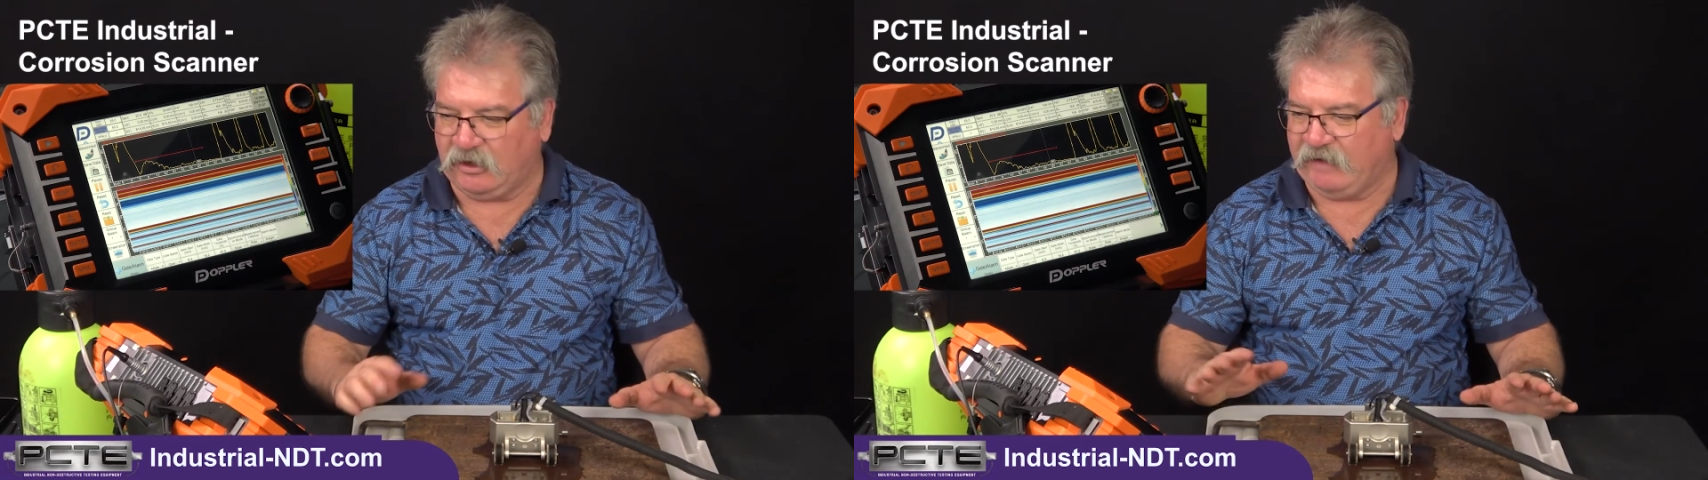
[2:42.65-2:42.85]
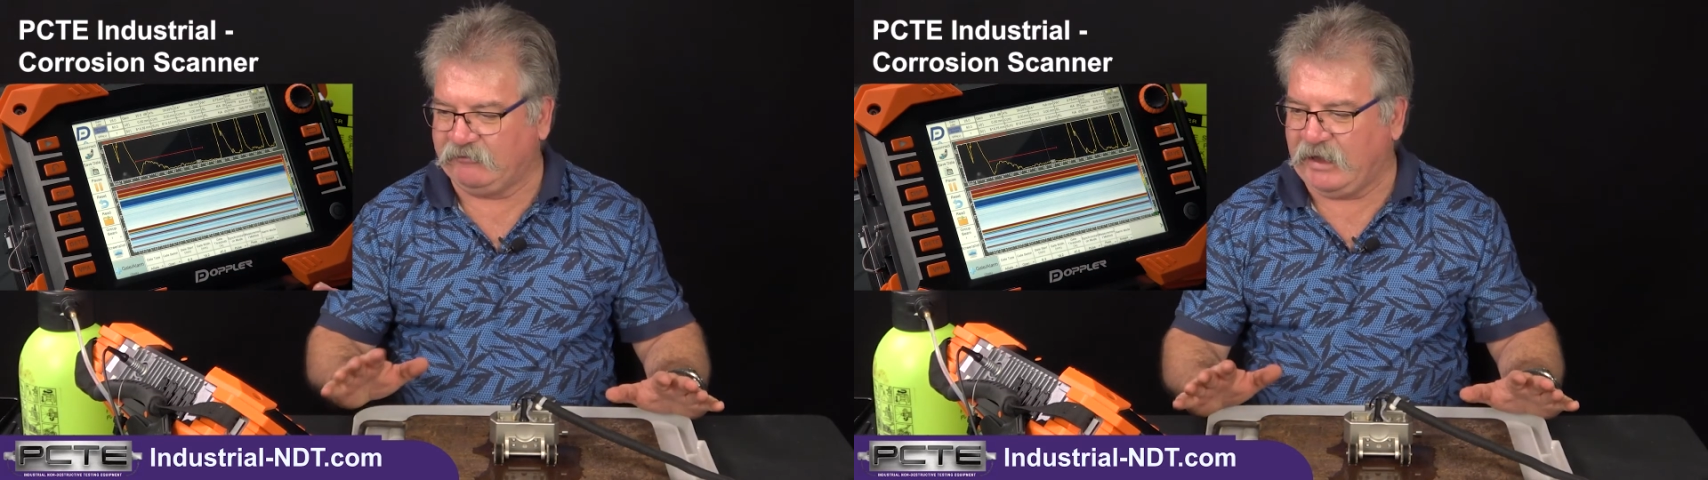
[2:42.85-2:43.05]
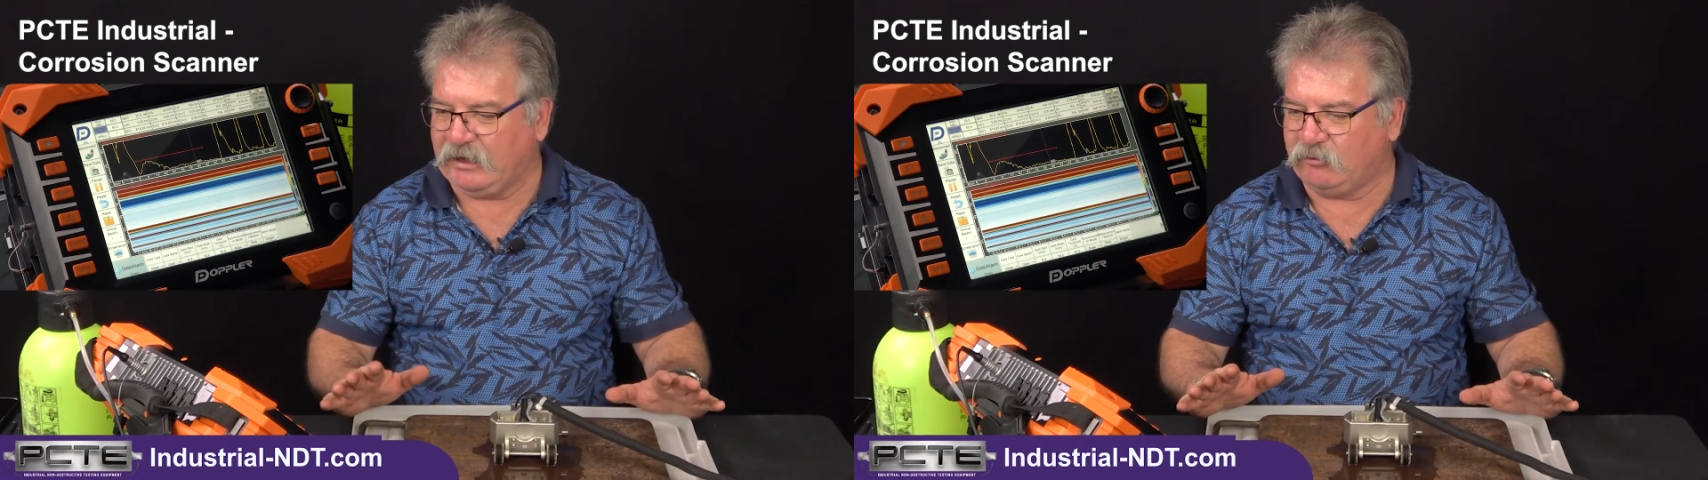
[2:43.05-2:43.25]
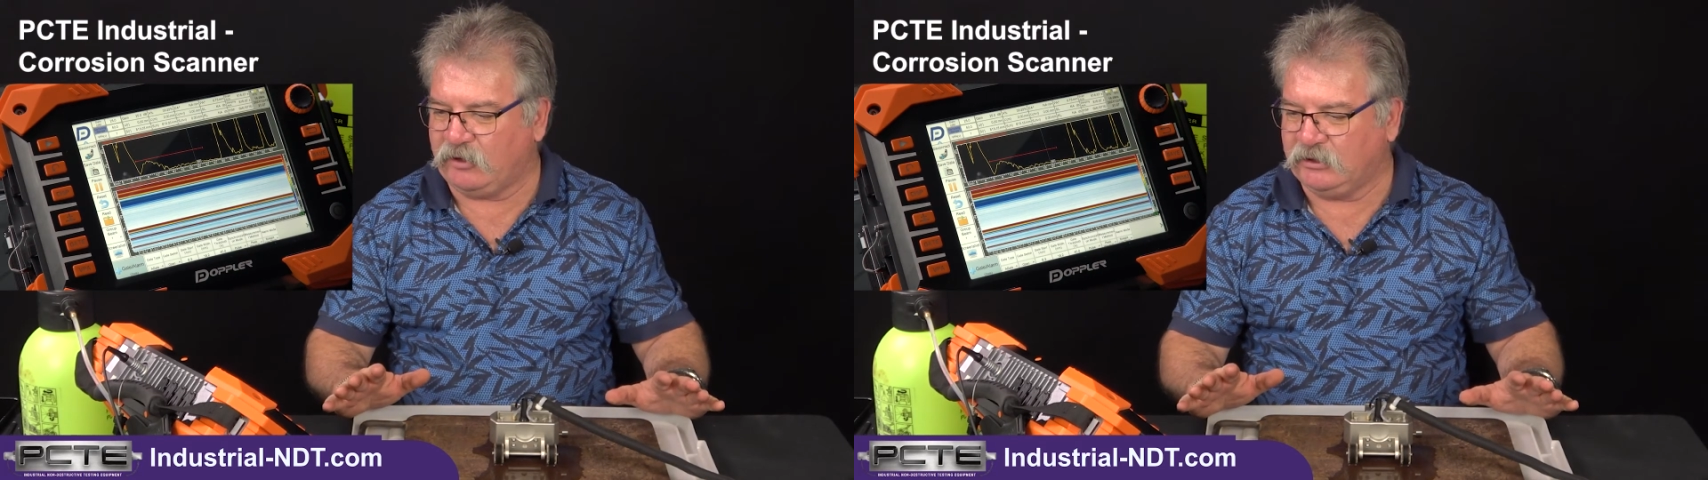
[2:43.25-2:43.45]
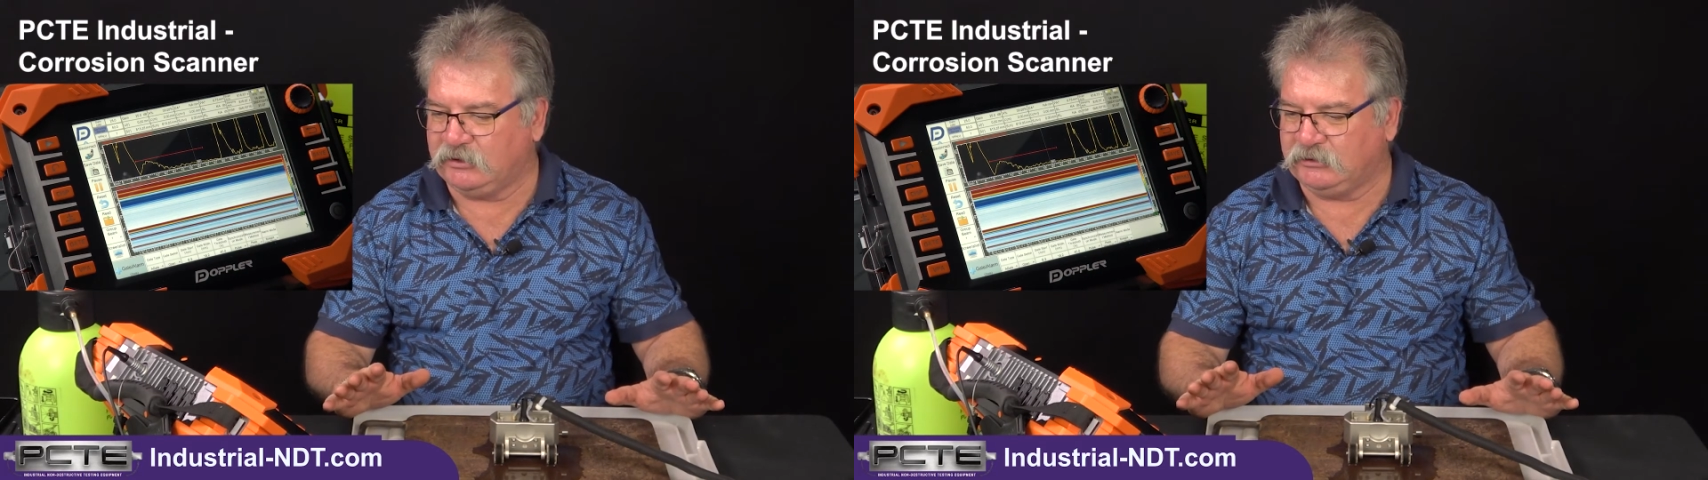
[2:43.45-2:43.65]
I haven't
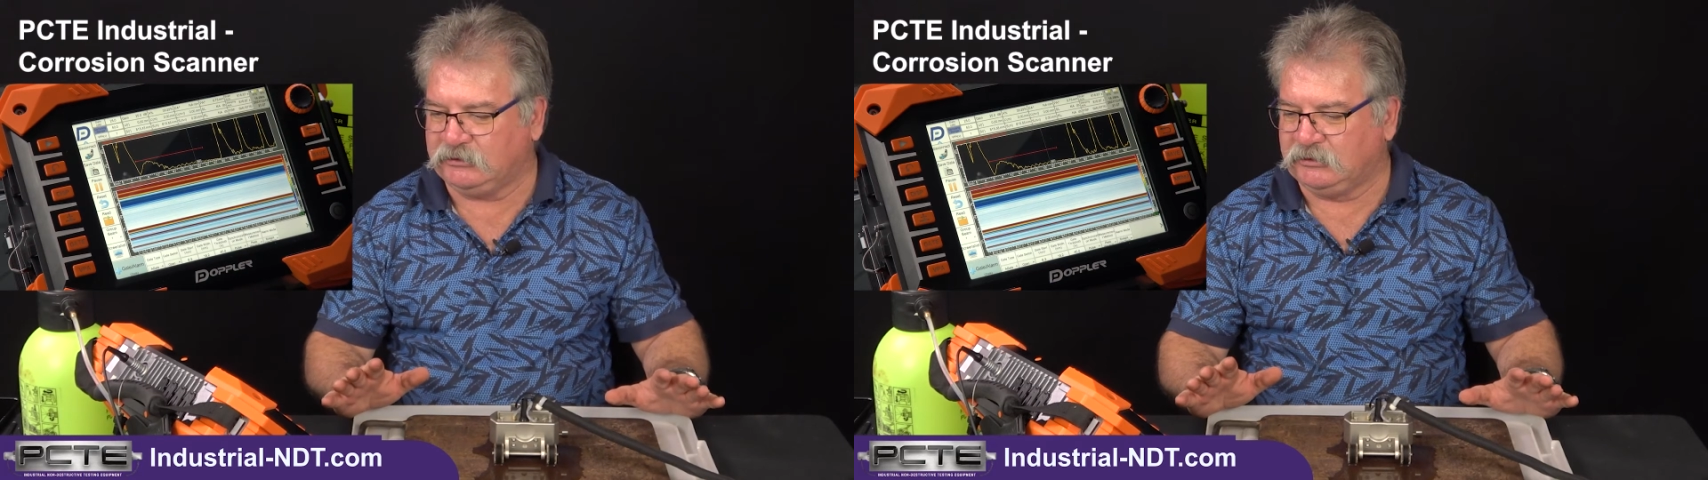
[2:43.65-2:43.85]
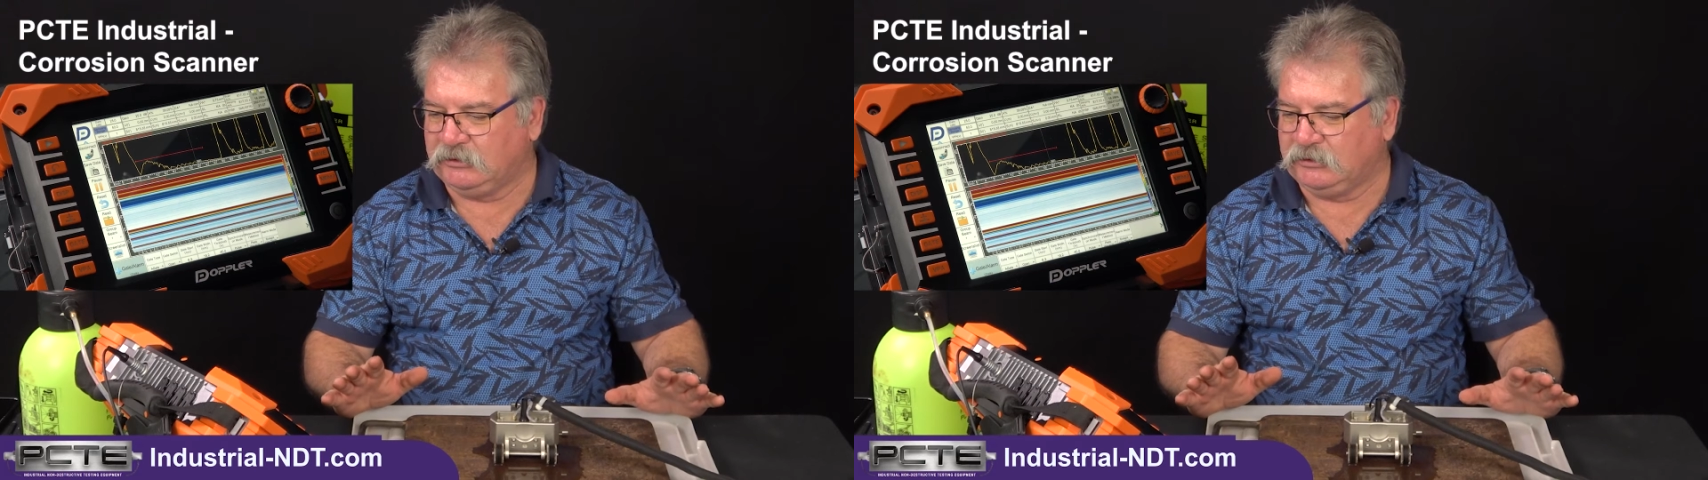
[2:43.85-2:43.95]
calibrated it.